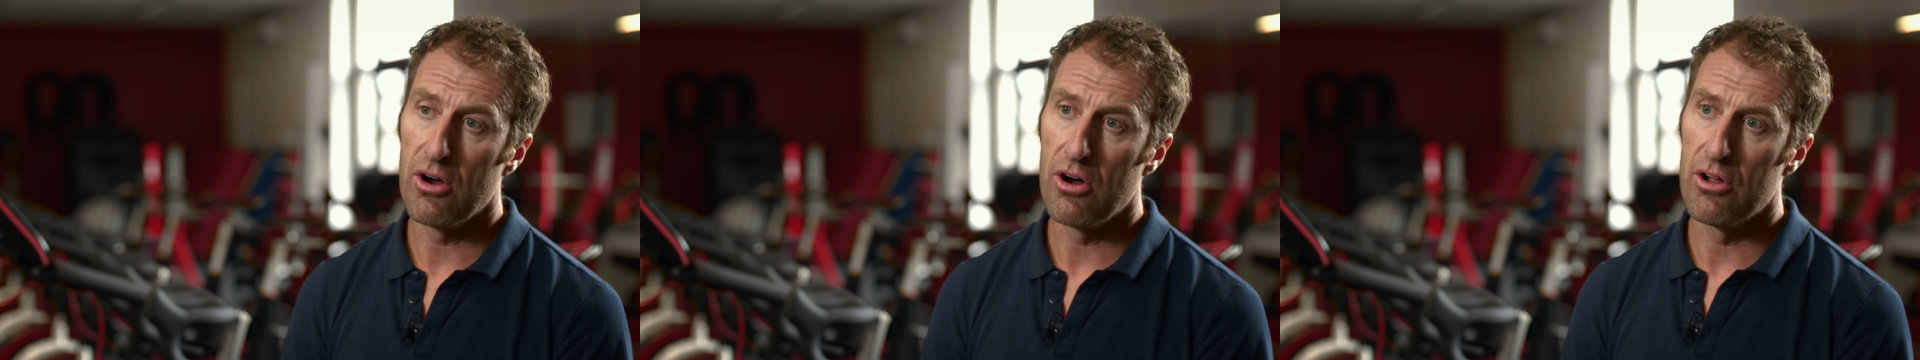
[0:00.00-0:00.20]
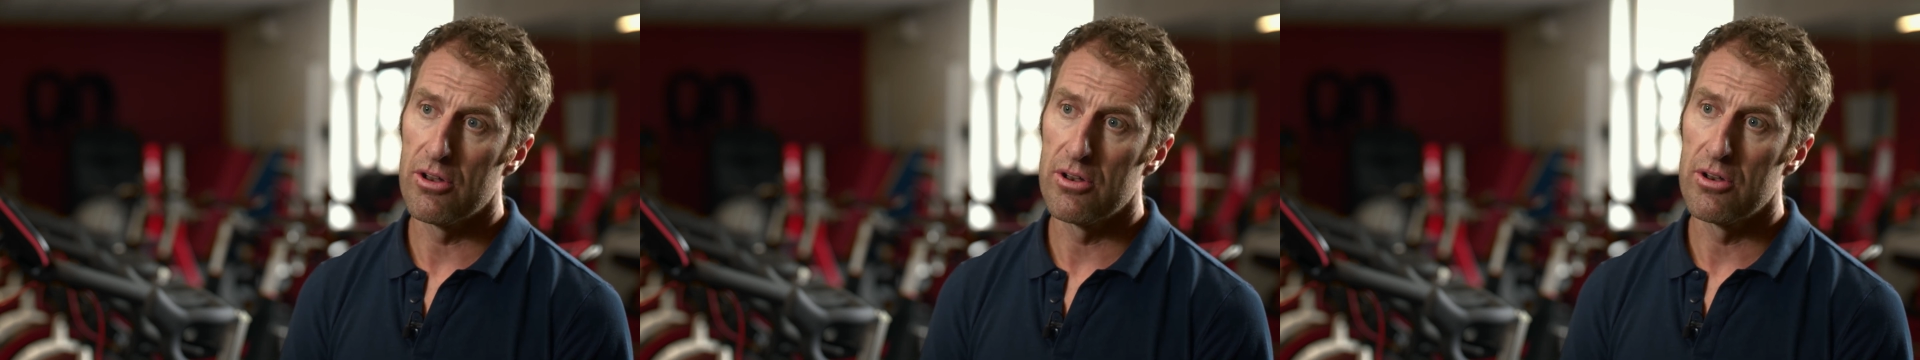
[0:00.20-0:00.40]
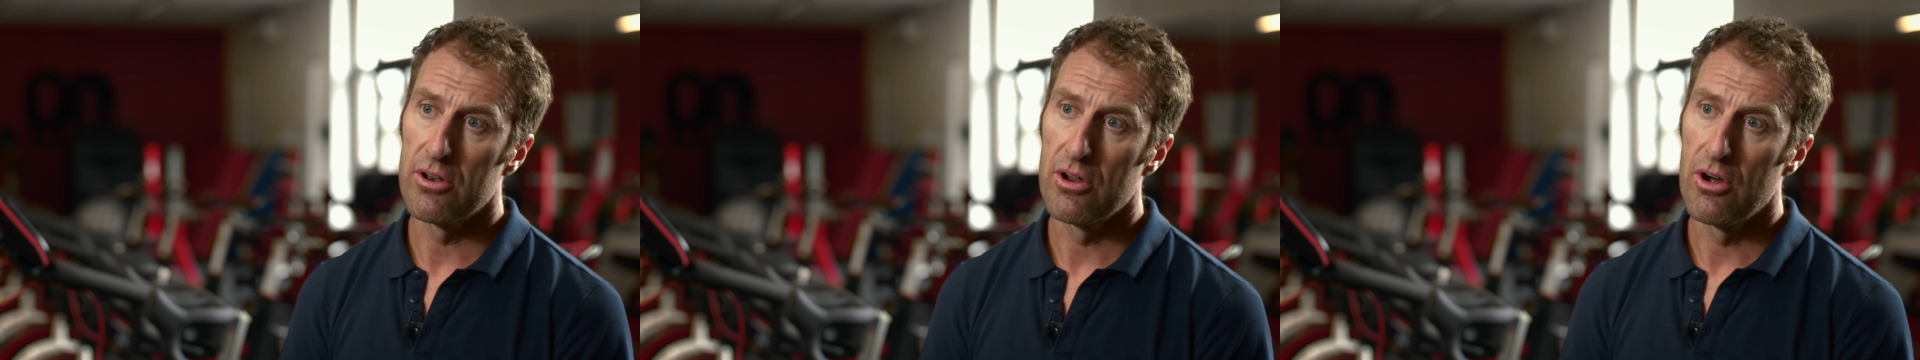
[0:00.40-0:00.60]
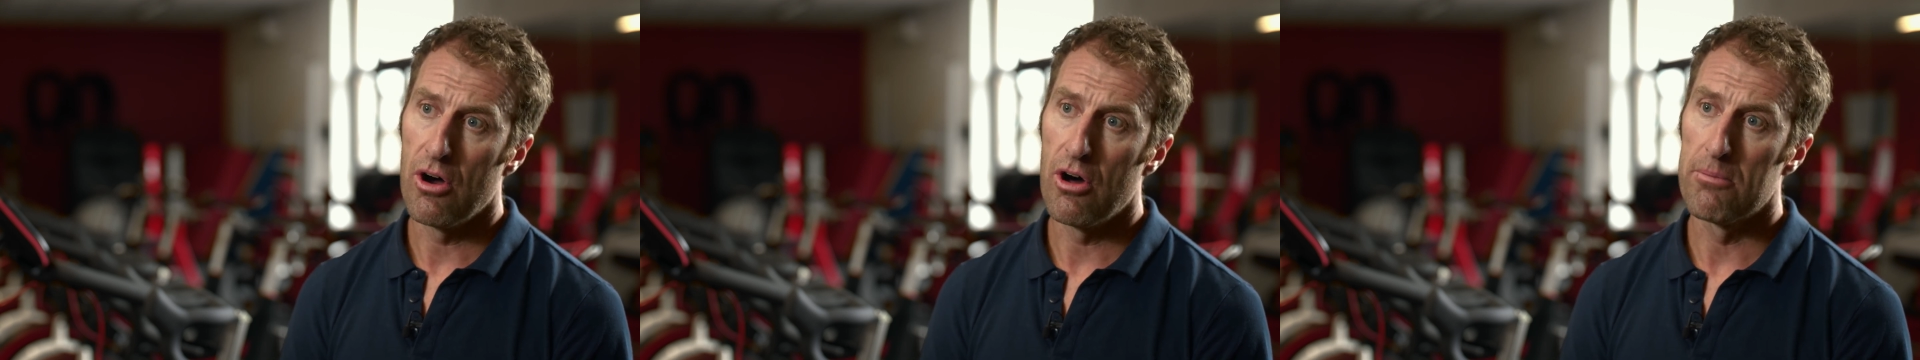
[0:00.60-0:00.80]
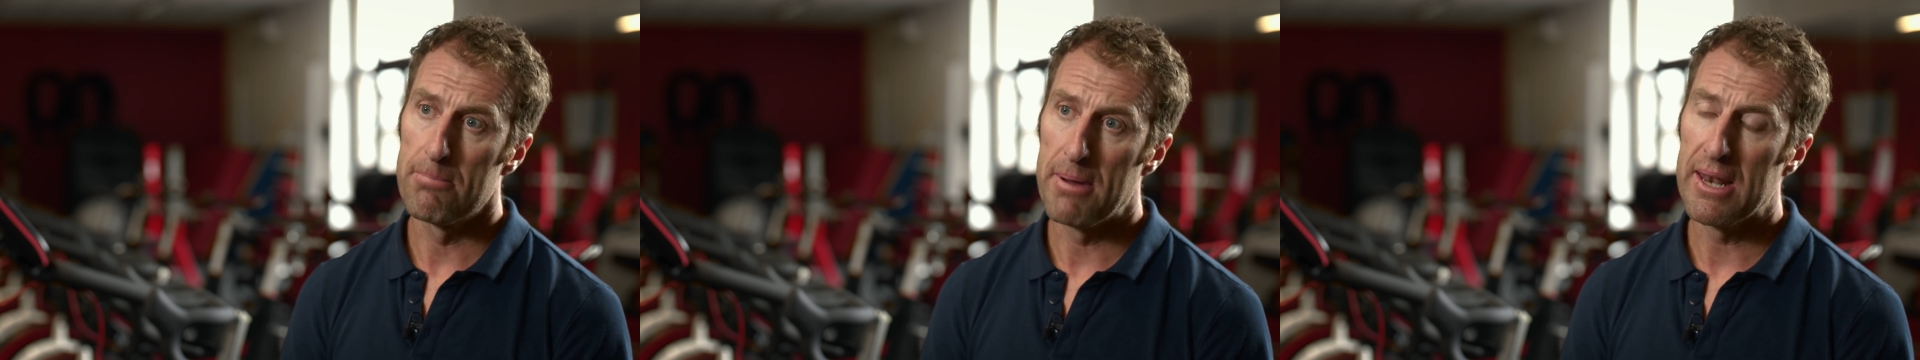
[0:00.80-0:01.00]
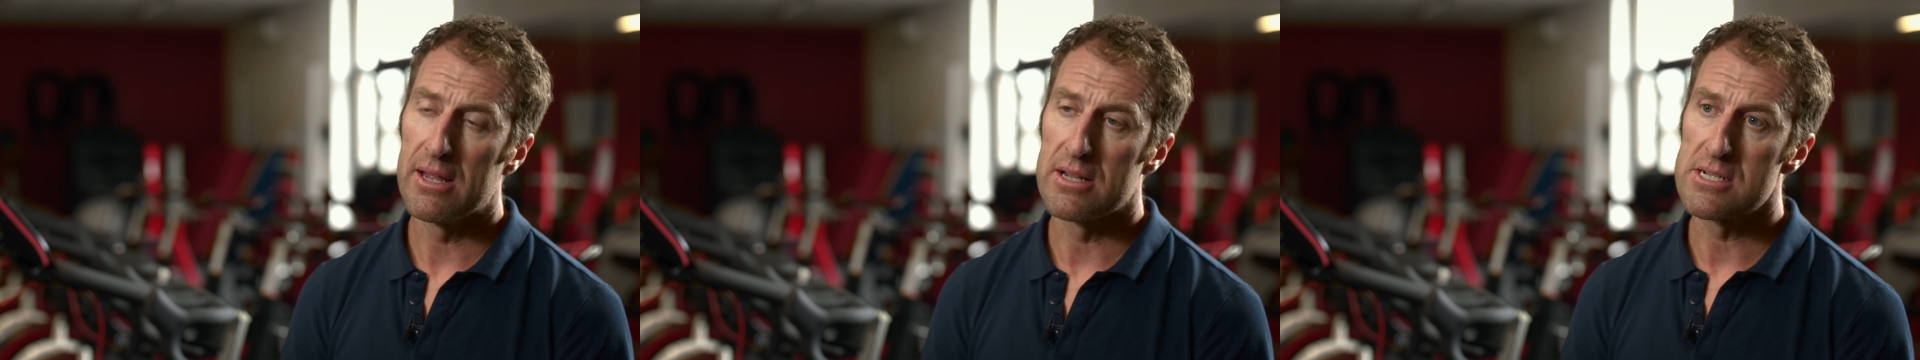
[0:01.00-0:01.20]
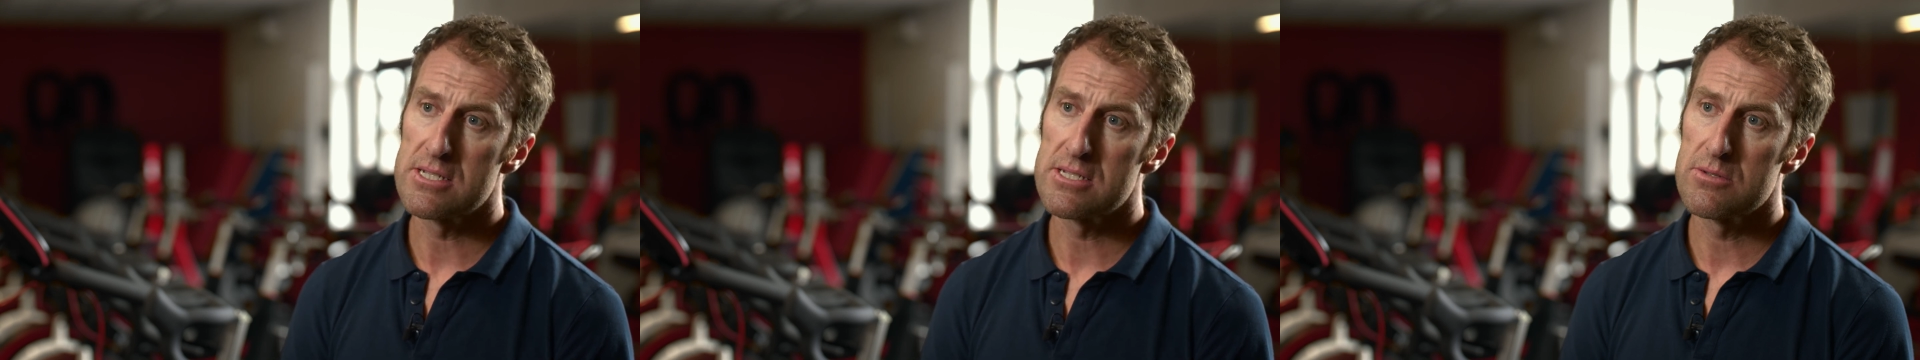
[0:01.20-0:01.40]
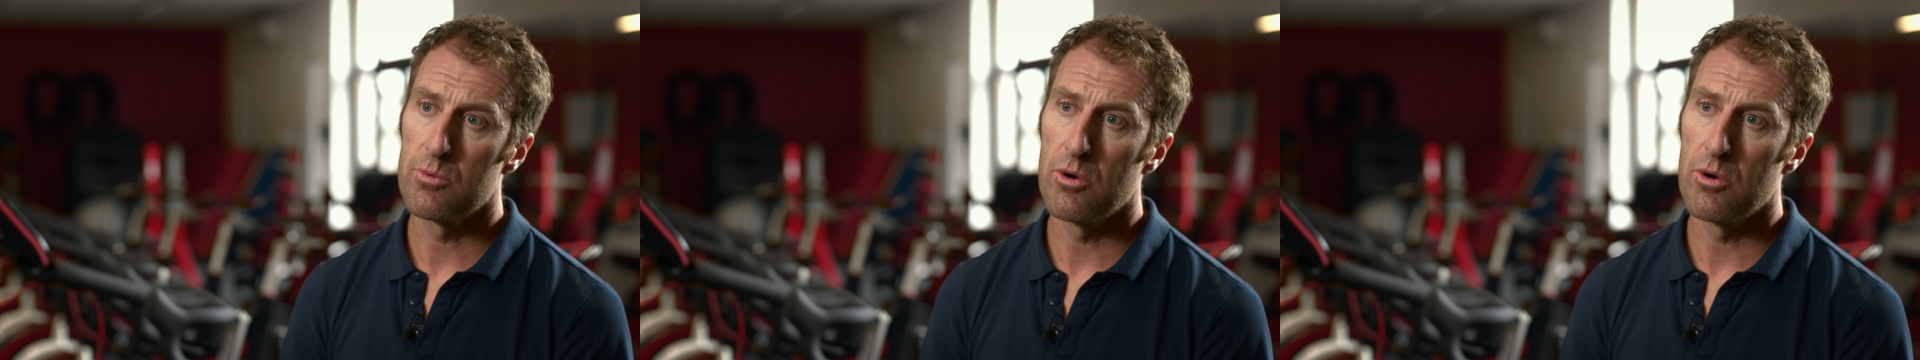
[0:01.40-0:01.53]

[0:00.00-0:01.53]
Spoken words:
on balance,